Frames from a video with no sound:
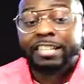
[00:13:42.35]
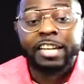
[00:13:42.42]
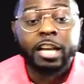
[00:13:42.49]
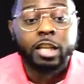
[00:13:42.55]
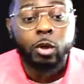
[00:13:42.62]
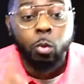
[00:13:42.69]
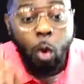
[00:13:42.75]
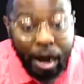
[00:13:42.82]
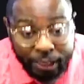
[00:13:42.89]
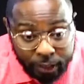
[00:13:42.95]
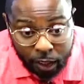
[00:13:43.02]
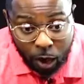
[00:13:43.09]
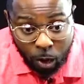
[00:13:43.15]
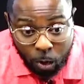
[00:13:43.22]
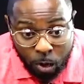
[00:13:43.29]
tell you
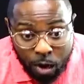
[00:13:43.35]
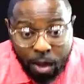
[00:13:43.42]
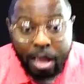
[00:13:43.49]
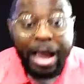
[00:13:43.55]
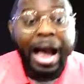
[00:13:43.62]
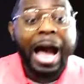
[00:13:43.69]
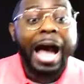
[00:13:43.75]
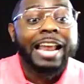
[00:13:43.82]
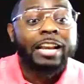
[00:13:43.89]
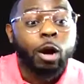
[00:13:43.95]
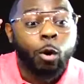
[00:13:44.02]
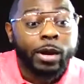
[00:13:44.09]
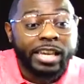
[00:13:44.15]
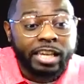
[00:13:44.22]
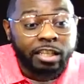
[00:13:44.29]
what, though, I
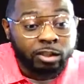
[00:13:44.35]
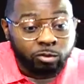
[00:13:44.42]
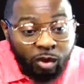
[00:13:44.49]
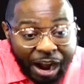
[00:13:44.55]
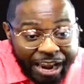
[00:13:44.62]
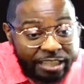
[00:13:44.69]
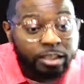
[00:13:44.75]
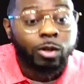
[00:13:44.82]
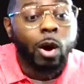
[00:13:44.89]
know He's right,